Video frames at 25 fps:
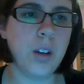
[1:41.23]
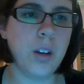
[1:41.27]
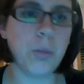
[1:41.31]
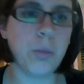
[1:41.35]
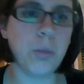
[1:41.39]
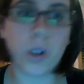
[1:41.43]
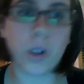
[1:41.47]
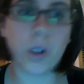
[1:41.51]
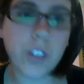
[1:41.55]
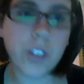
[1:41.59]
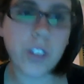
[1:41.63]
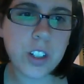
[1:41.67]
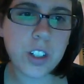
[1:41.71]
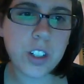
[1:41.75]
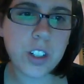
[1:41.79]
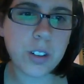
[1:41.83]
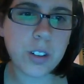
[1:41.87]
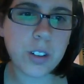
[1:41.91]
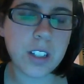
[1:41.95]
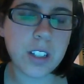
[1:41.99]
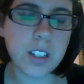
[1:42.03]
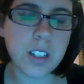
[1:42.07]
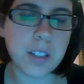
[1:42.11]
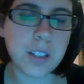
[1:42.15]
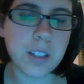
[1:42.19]
more
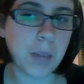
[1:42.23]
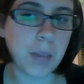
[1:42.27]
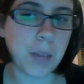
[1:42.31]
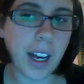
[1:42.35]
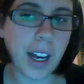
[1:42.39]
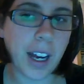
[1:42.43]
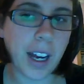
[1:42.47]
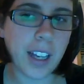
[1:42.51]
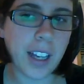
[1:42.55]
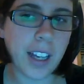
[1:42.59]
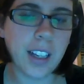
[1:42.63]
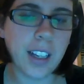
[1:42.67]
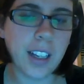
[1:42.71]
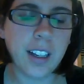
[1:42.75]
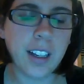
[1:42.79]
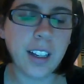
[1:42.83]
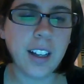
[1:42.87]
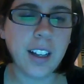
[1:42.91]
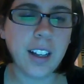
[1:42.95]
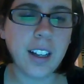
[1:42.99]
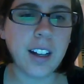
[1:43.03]
visuals into my